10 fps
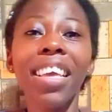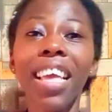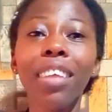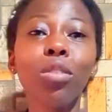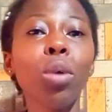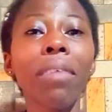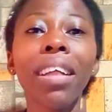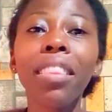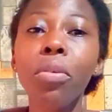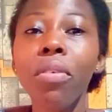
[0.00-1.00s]
Yes, so I've
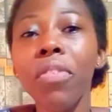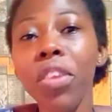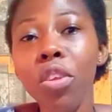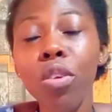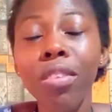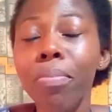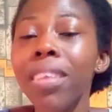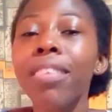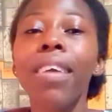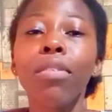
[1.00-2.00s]
done 3 videos.
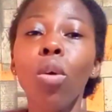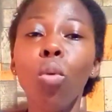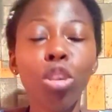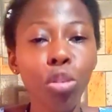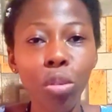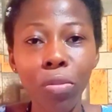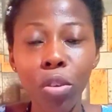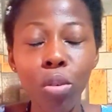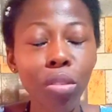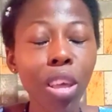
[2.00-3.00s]
Please, if you have not watched those
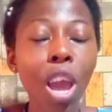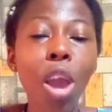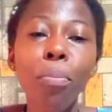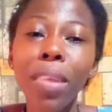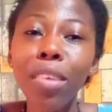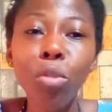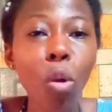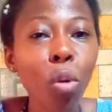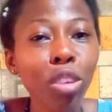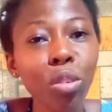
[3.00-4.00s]
videos, please
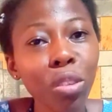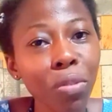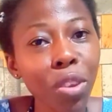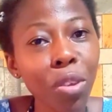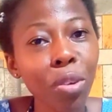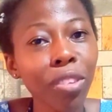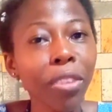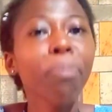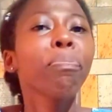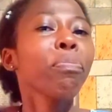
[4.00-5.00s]
go watch those
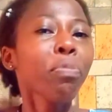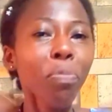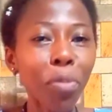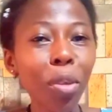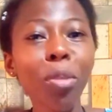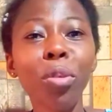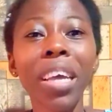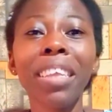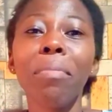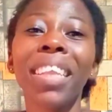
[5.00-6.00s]
videos to
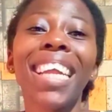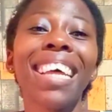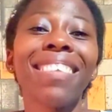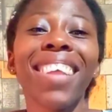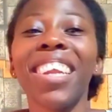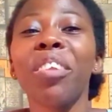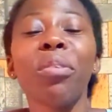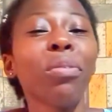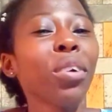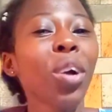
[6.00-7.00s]
get a better understanding
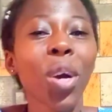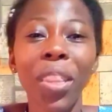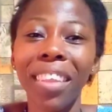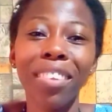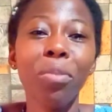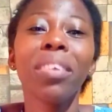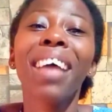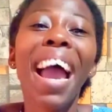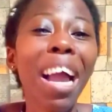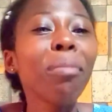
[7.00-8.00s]
of the series
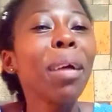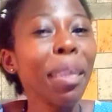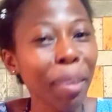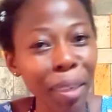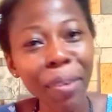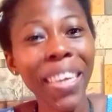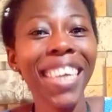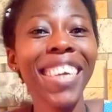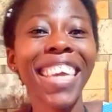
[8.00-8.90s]
I am doing.